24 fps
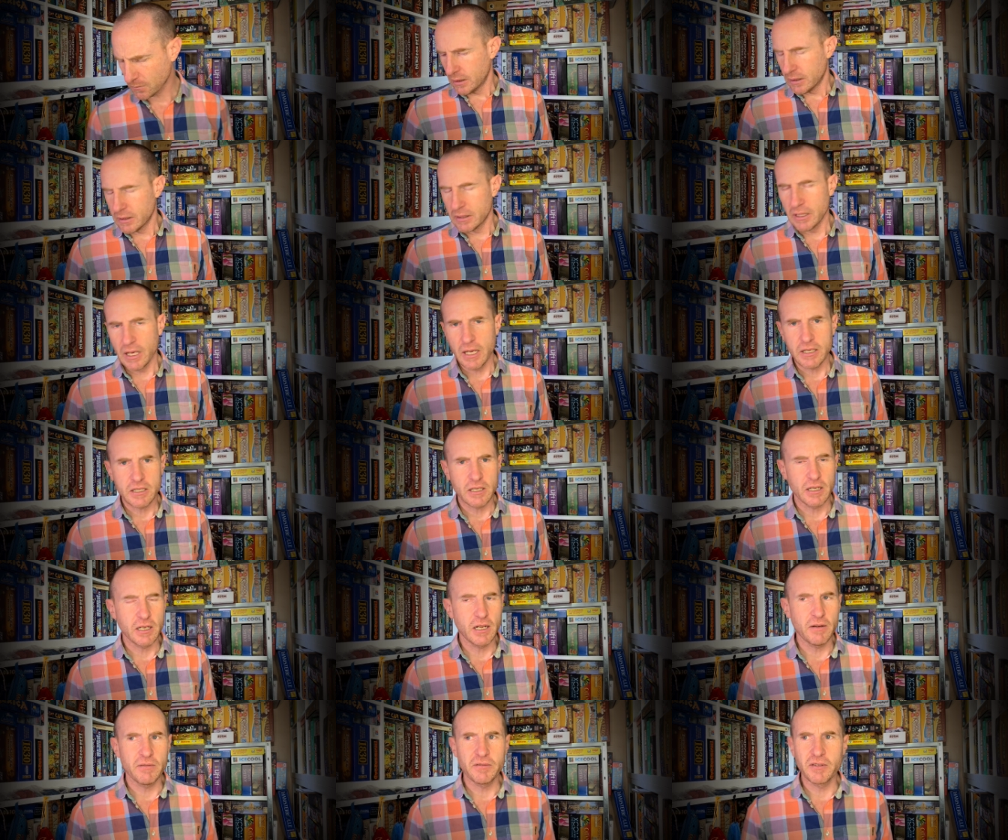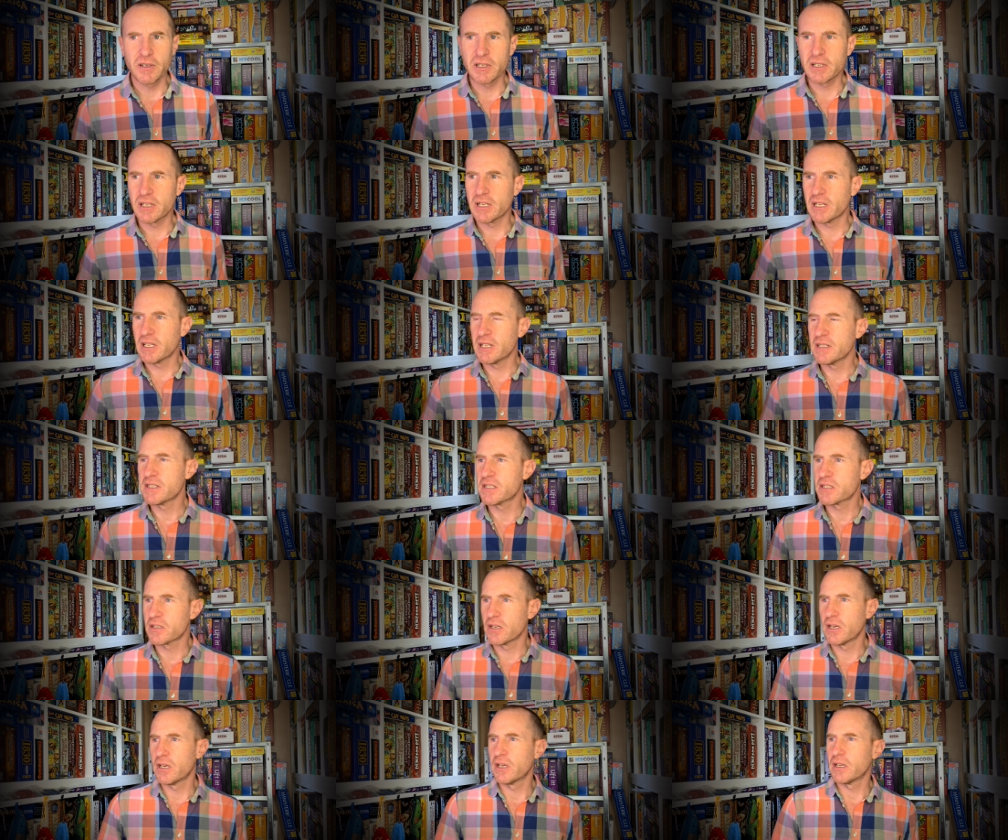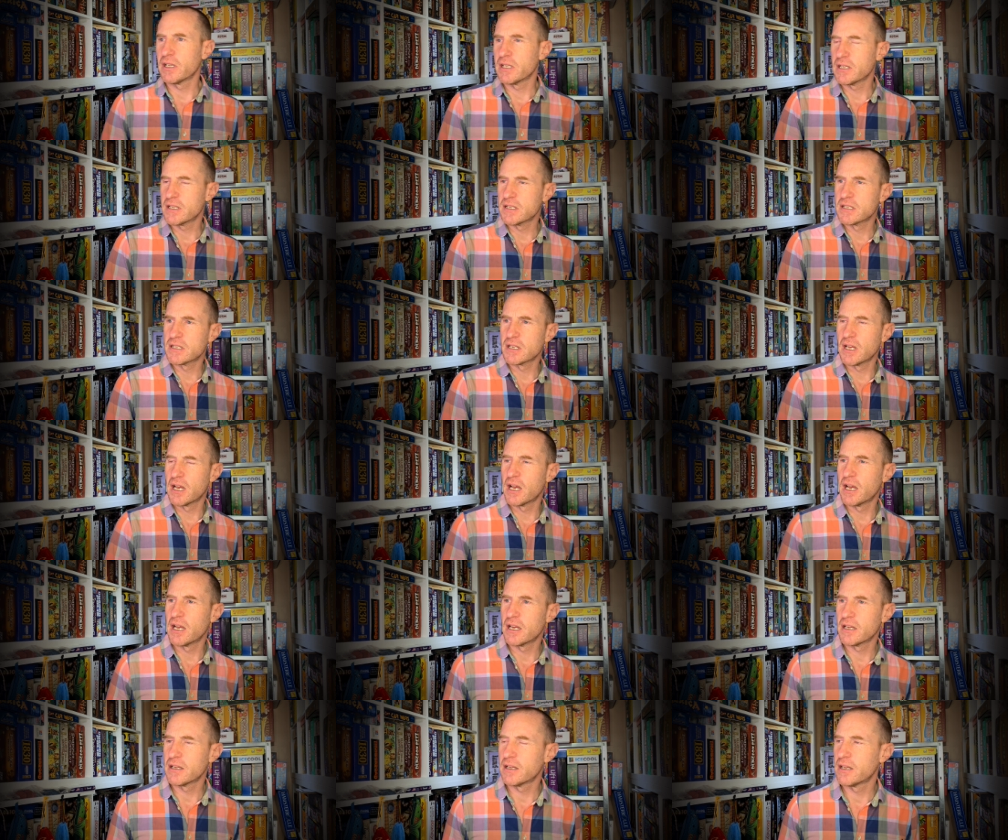Yeah, so another thing, the insert is
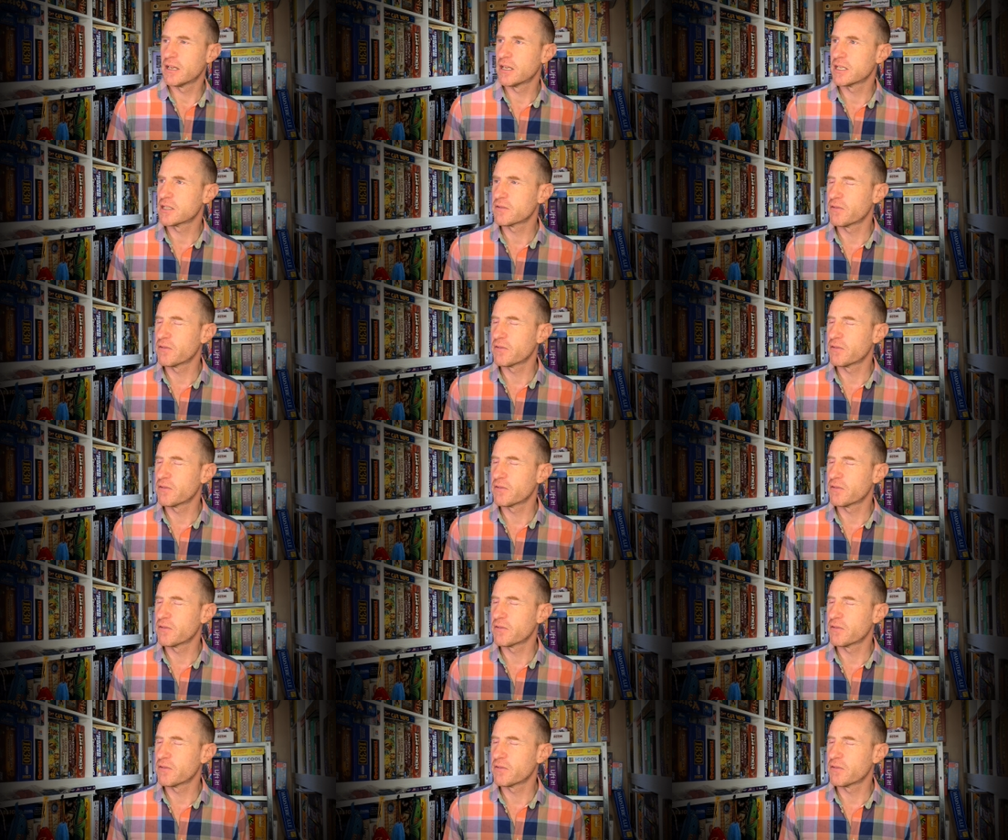it's